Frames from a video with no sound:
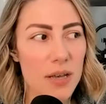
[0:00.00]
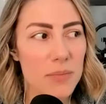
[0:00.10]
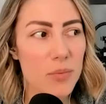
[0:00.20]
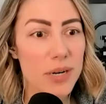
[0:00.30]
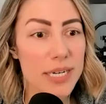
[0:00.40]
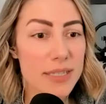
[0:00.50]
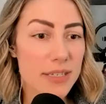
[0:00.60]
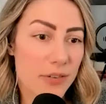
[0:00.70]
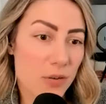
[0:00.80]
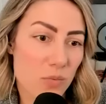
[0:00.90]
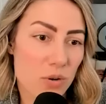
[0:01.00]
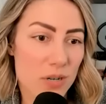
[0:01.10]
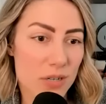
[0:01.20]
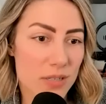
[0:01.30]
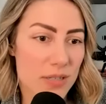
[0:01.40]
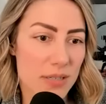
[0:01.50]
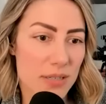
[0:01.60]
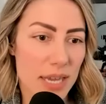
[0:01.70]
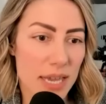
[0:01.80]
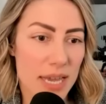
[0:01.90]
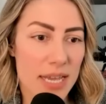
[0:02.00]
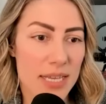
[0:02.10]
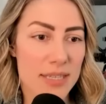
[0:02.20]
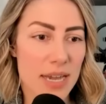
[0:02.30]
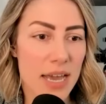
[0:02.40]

But we're in a different world. And